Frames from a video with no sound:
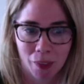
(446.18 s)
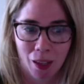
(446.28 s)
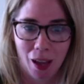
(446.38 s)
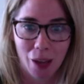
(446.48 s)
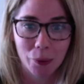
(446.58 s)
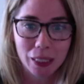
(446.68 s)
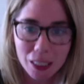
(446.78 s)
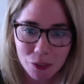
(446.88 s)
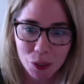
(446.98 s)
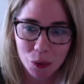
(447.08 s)
I will
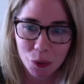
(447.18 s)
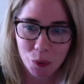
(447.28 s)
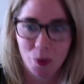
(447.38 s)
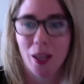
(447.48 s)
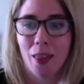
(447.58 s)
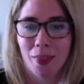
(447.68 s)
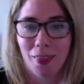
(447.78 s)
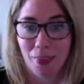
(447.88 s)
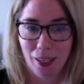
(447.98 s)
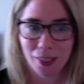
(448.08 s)
leave you with
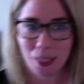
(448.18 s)
this,